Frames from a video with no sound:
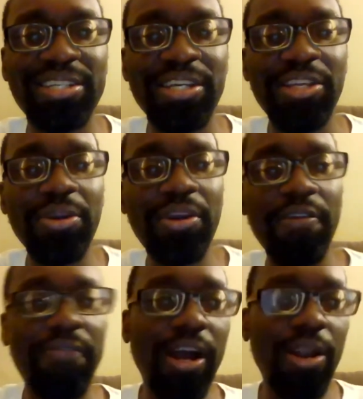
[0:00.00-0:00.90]
You can
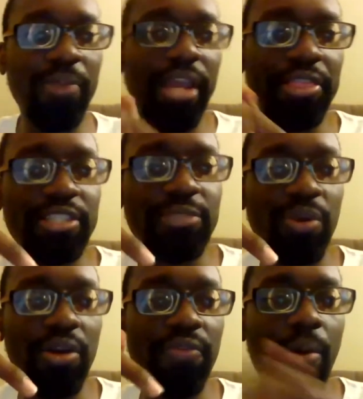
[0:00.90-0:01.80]
follow me at this
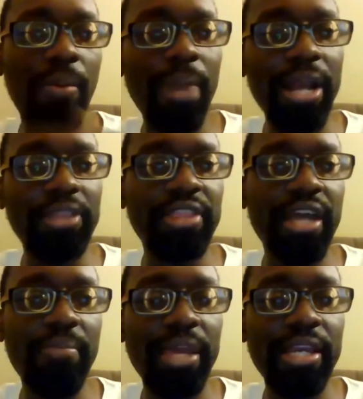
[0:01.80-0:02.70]
wonderful old mic that
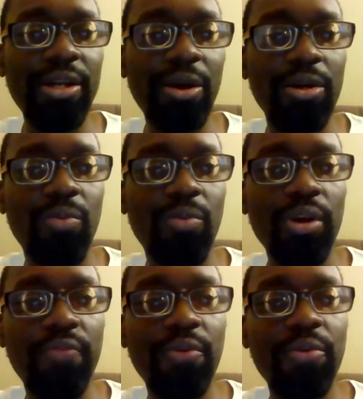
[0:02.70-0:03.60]
made our
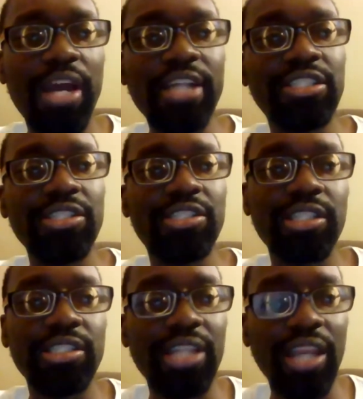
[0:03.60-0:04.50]
wonderful night such
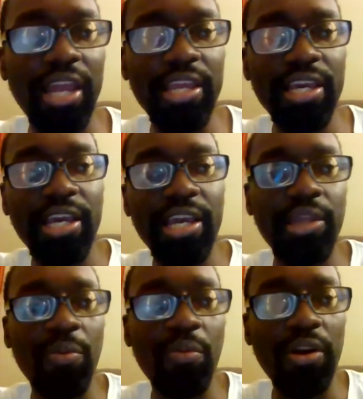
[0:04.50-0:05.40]
a delight in
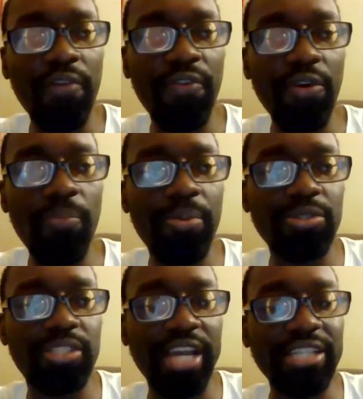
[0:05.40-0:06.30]
the wonderful
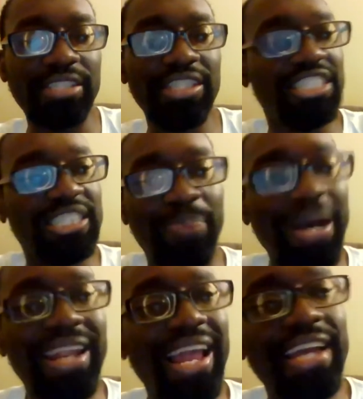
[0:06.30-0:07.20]
potastic
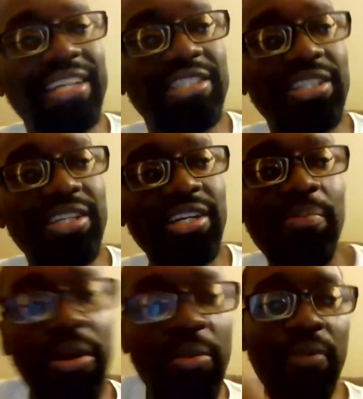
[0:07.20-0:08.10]
spotlight.
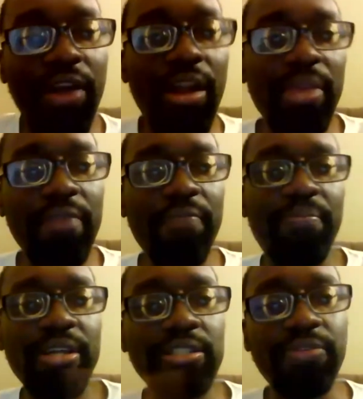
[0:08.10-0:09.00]
But you want to follow me?
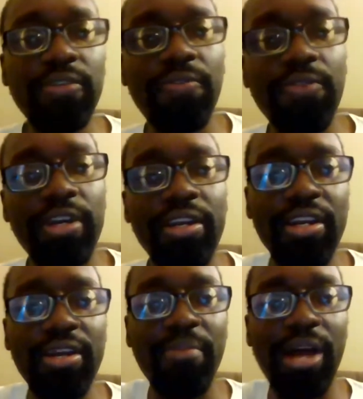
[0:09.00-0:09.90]
Please feel free.
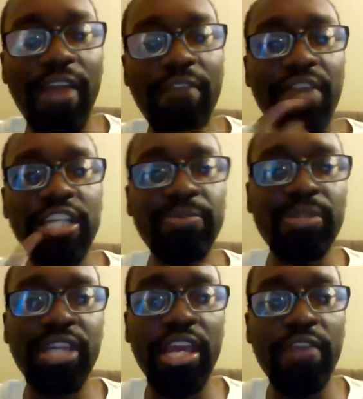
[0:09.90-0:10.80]
My Facebook
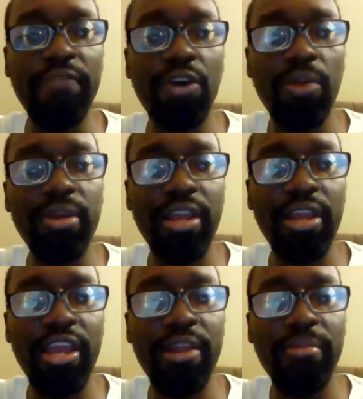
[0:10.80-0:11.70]
is Eddie Foreman
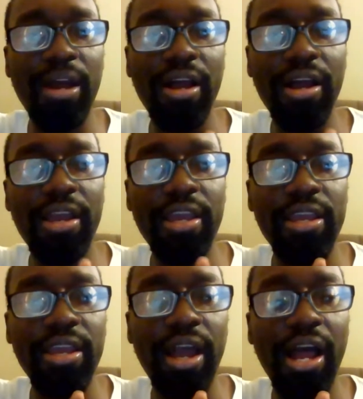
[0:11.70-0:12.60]
and
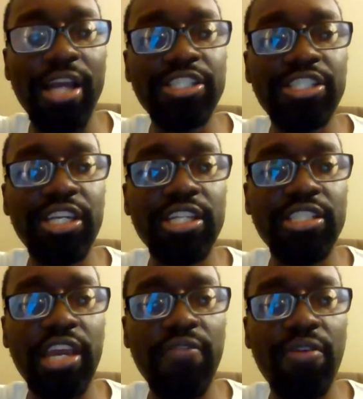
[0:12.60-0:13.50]
my IG is
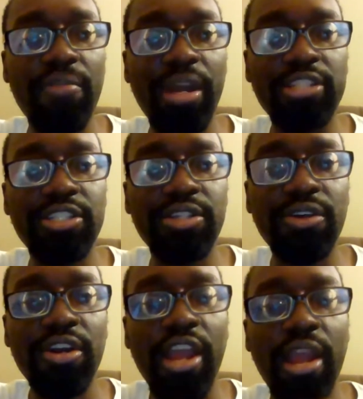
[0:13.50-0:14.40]
EddieForeman92.
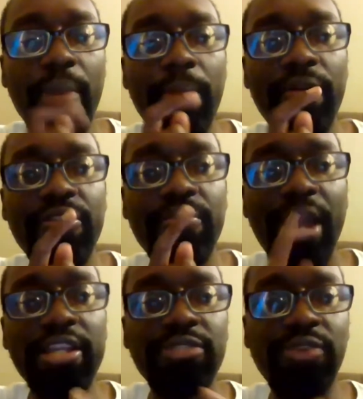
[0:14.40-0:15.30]
And remember, if the
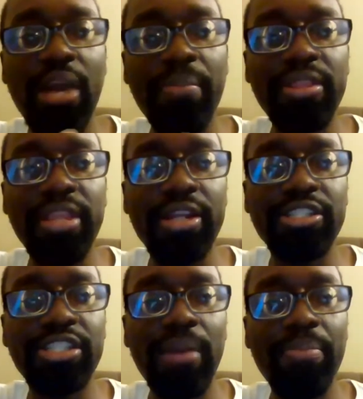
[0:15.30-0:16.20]
mic is right, I'll be there to
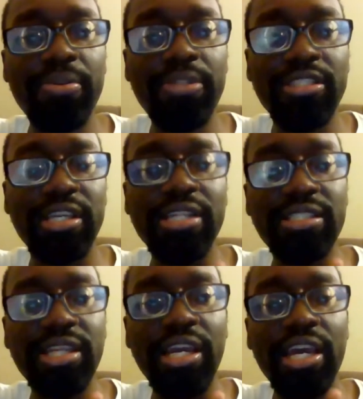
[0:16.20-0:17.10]
shine potastic
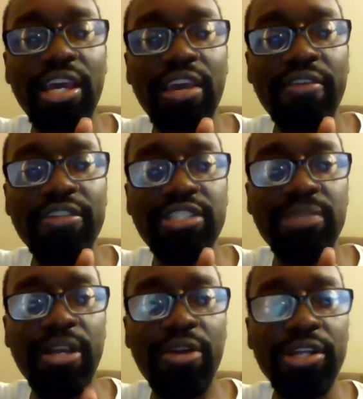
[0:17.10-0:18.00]
insight. If you send me
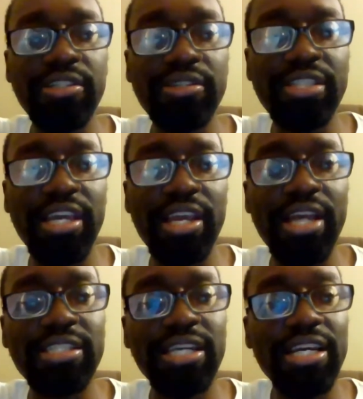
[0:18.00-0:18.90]
a question, you take a
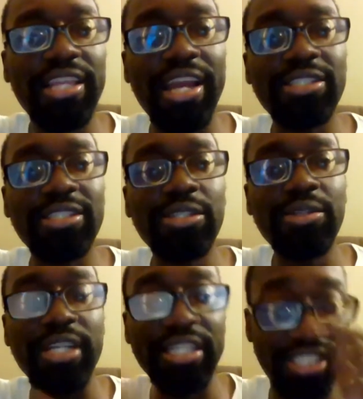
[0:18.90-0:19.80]
guess. The answer
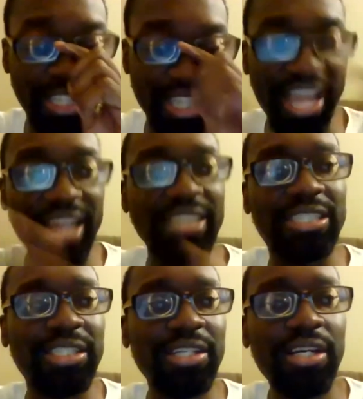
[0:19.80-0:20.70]
is
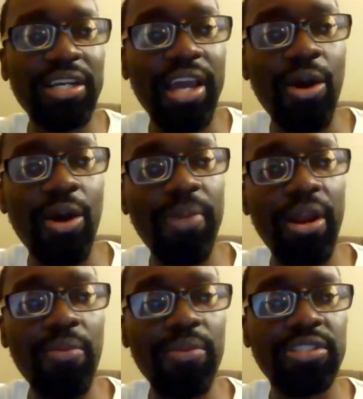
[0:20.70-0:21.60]
yes. I hope
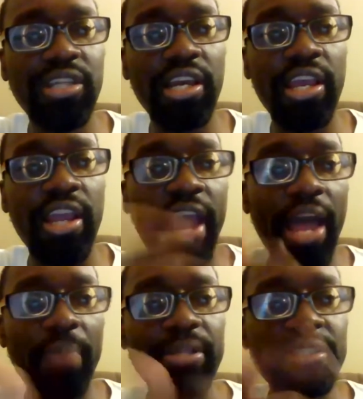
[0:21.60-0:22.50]
everyone stay
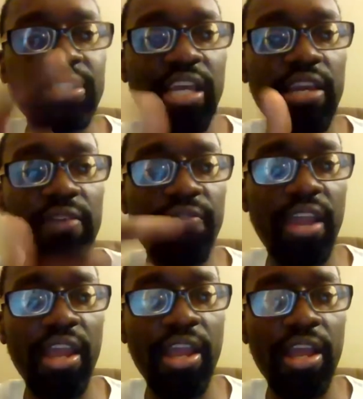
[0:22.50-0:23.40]
happy, safe,
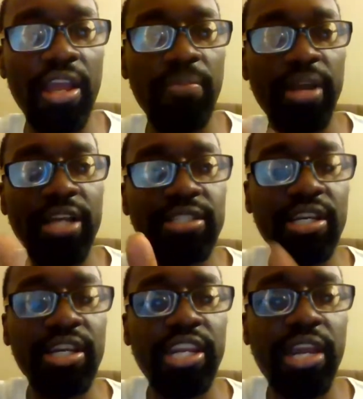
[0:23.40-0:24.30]
and blessed.
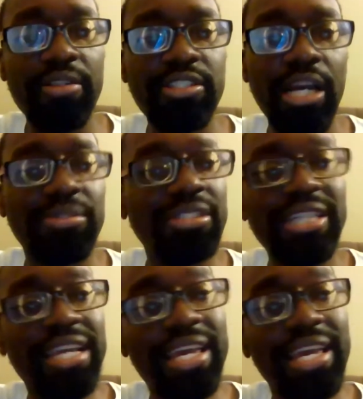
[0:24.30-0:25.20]
Never stop
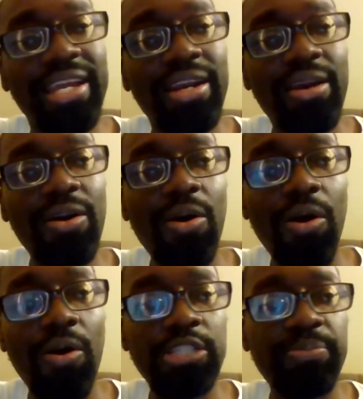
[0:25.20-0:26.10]
singing
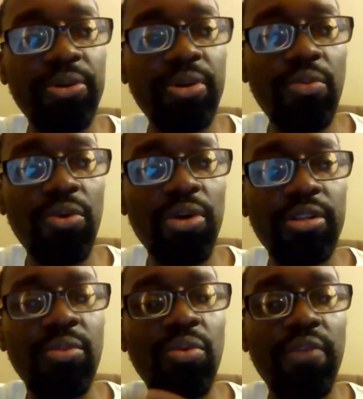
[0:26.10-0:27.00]
or spewing
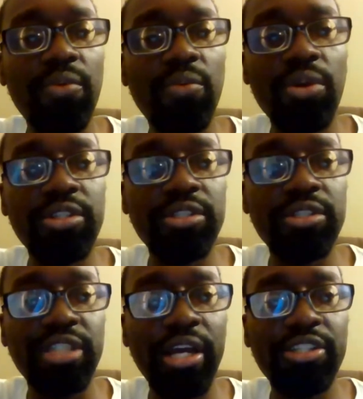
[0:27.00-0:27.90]
the wonderful words
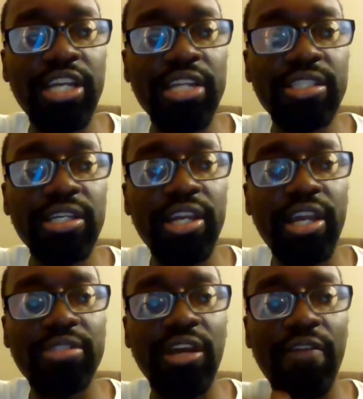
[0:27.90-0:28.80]
inside your chest. Now
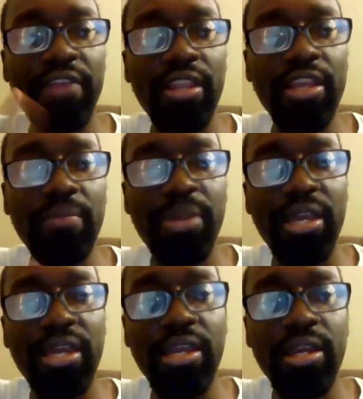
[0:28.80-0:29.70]
stop feeling,
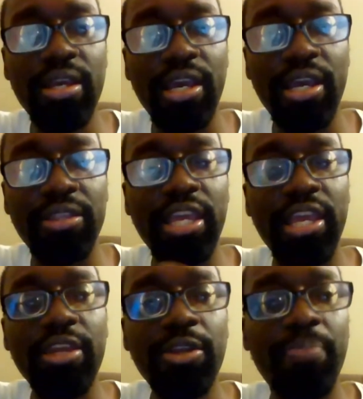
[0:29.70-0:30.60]
being, and
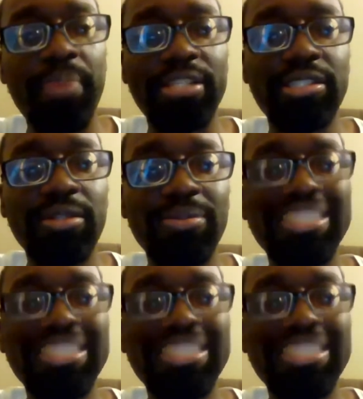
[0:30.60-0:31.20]
thinking your best.